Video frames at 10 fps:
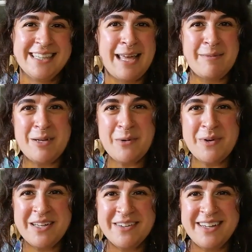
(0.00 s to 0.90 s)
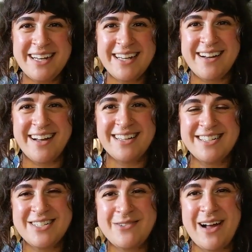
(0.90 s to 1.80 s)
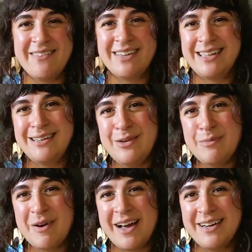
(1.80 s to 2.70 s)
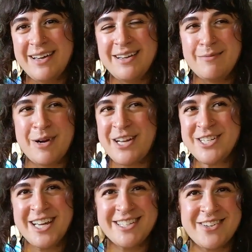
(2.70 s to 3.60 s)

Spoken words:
Let me know what you're knitting on. Do you have any new projects?